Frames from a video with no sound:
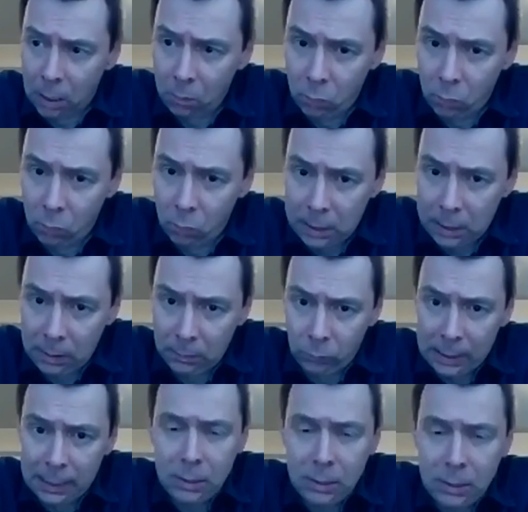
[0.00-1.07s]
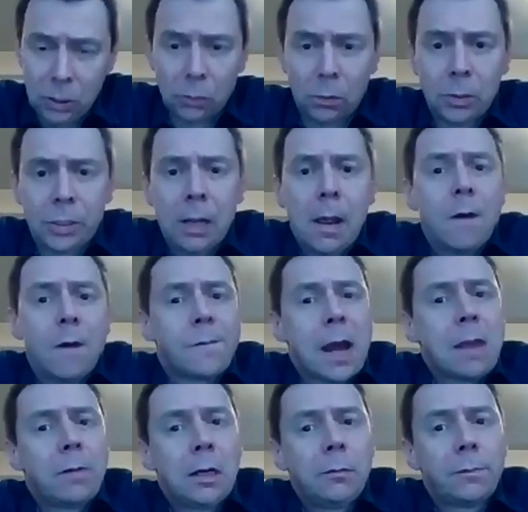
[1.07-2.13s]
we lean towards
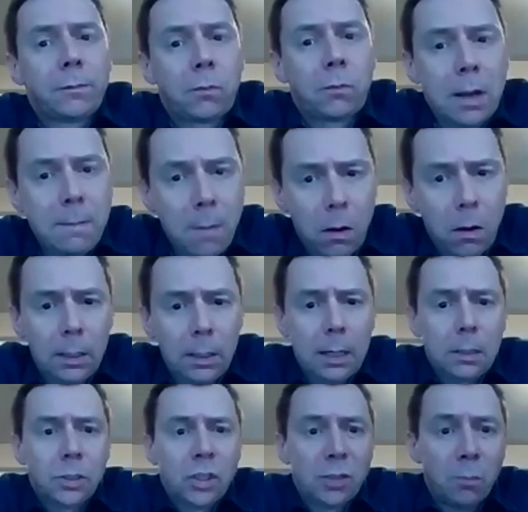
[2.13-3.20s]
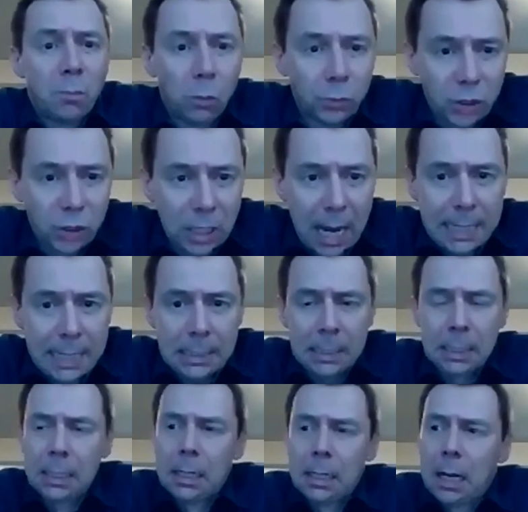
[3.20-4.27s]
favouring free market, small state
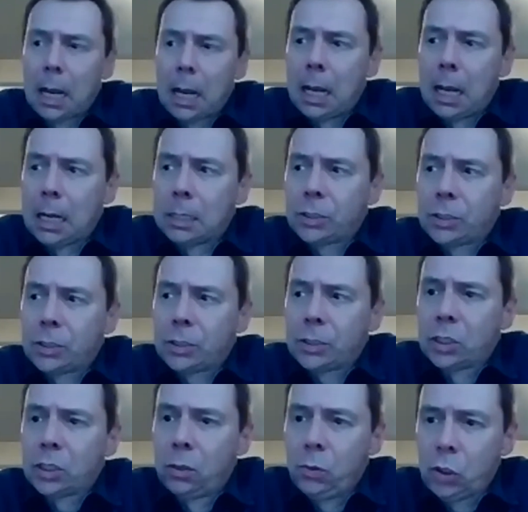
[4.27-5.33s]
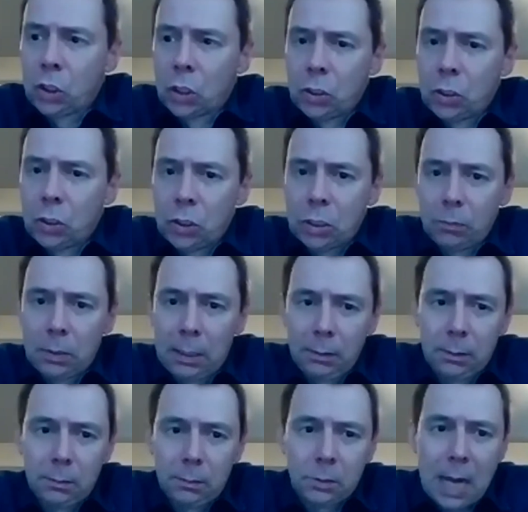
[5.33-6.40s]
solutions. We think that
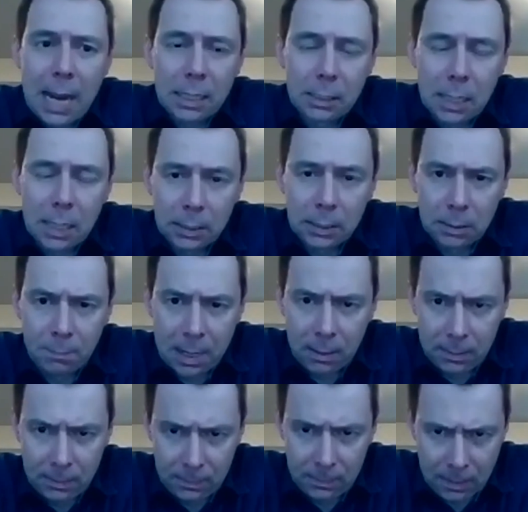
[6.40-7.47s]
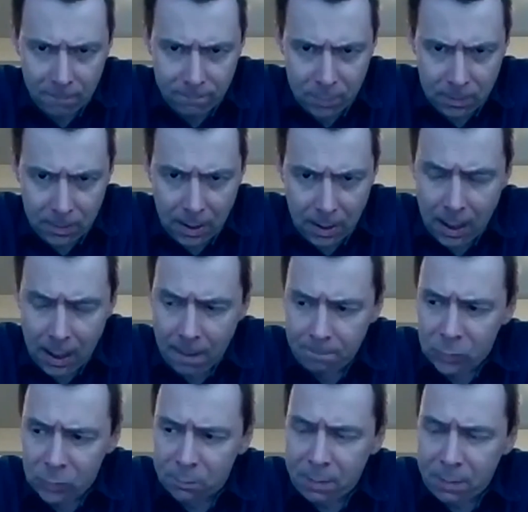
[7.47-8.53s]
tax cuts are better than government
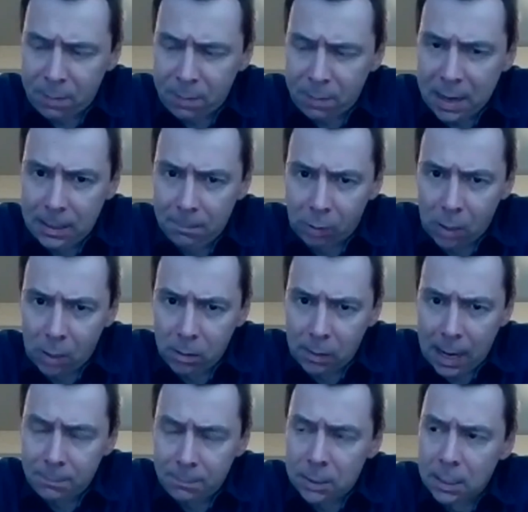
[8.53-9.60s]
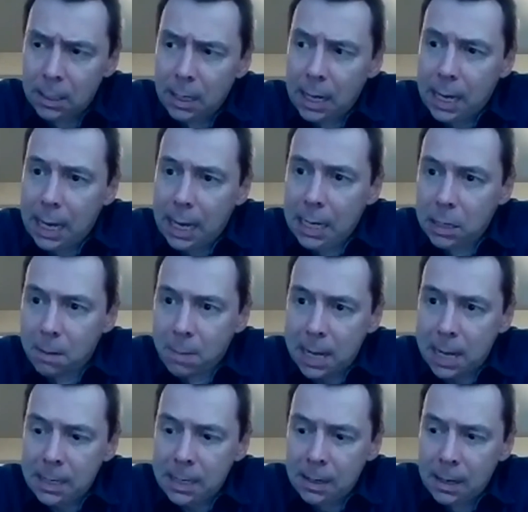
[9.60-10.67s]
spending programmes in the main.
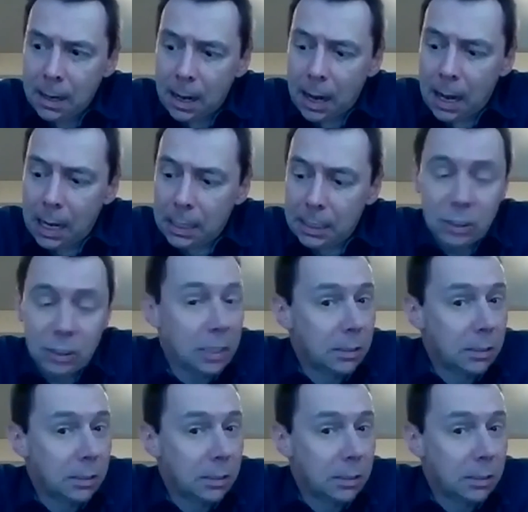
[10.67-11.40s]
This is